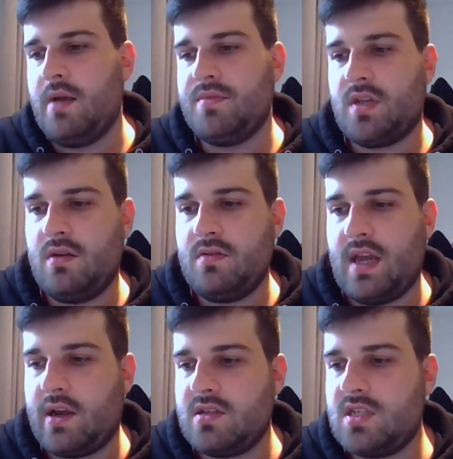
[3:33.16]
So,
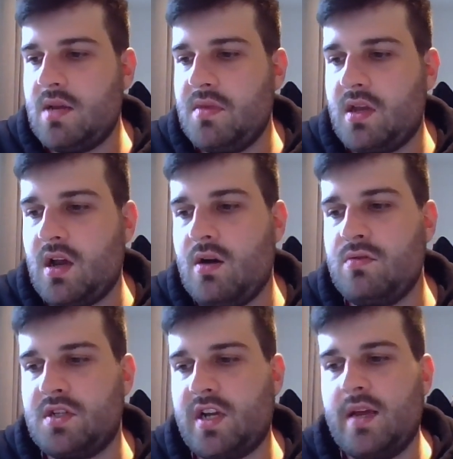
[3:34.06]
yeah, good to see him in the
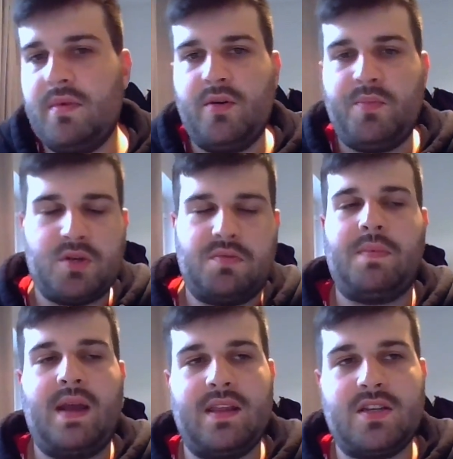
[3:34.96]
goal. Shame he'll possibly
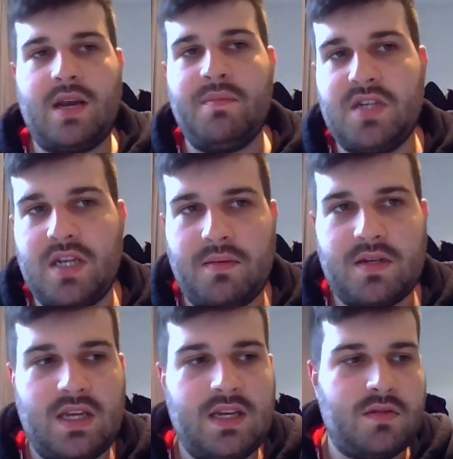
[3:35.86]
be playing in the Championship
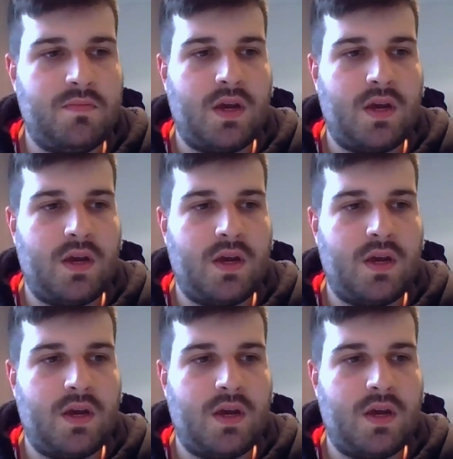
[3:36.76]
next season.